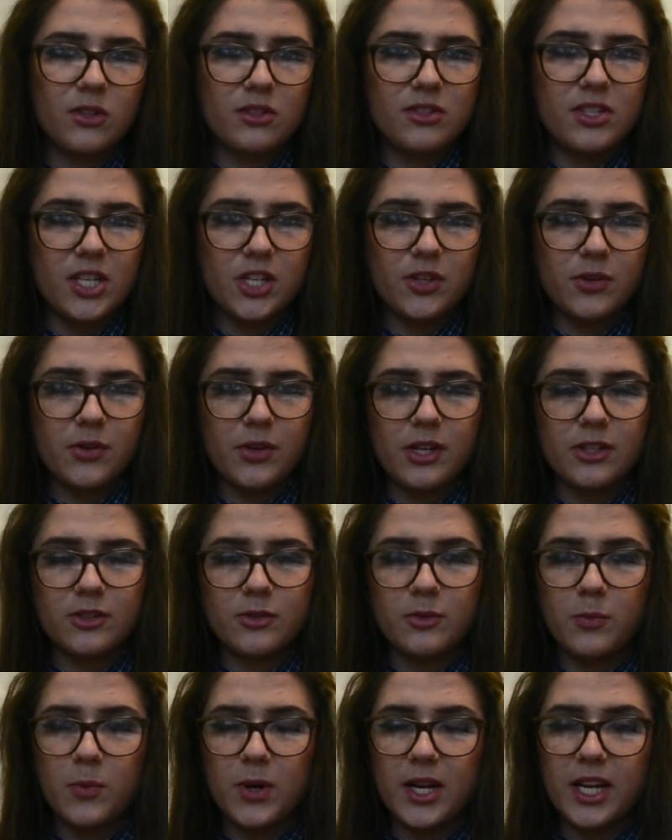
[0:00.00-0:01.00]
considering it is
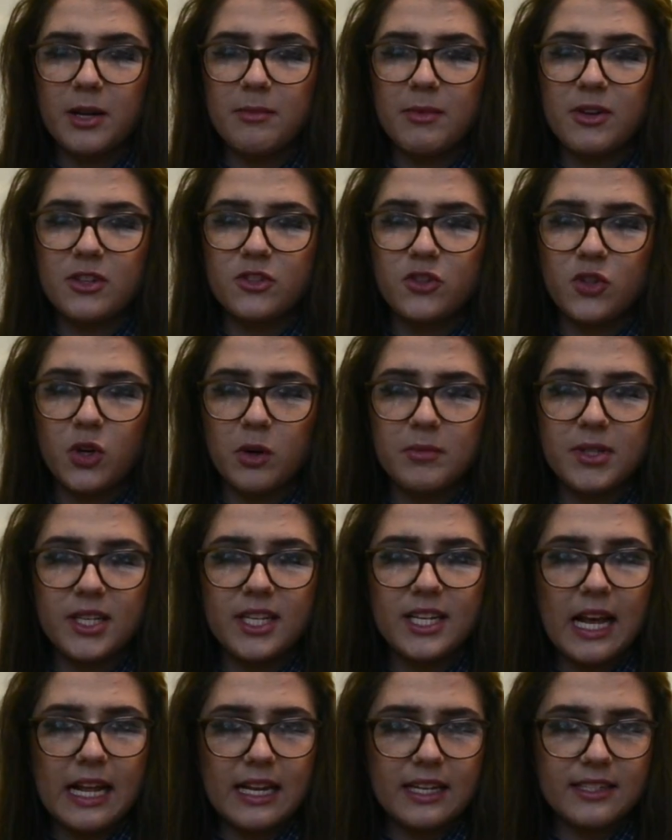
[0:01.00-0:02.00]
one of the most
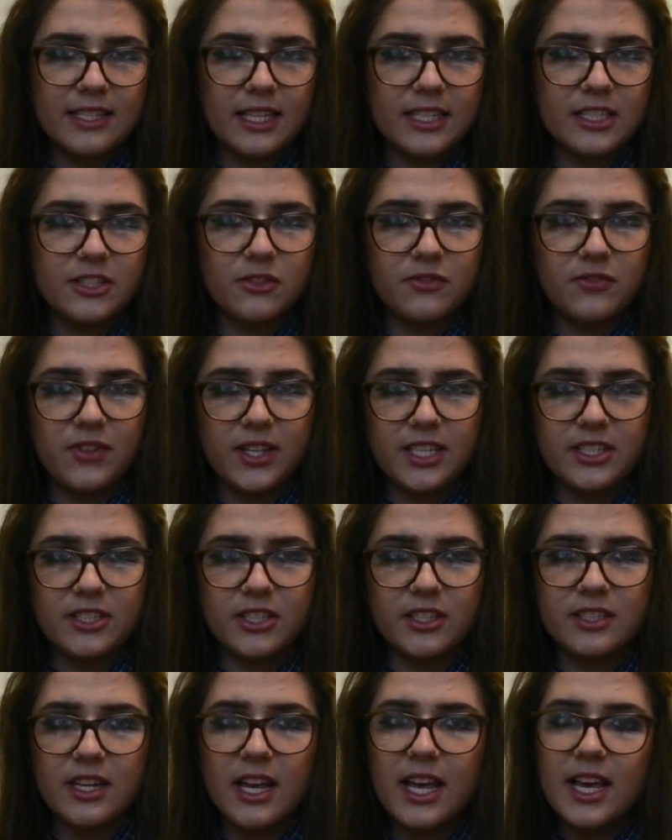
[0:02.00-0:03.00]
dominant and essential
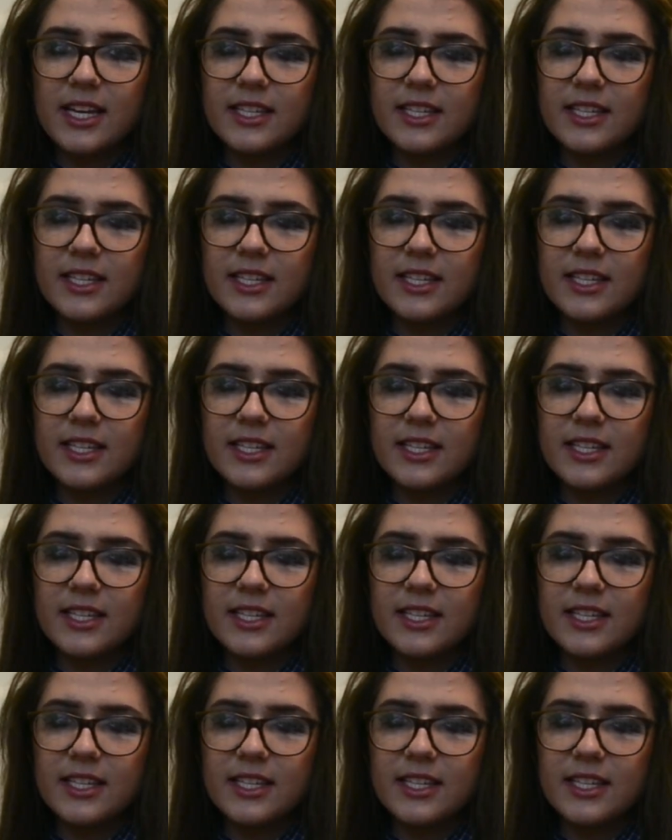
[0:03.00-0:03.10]
features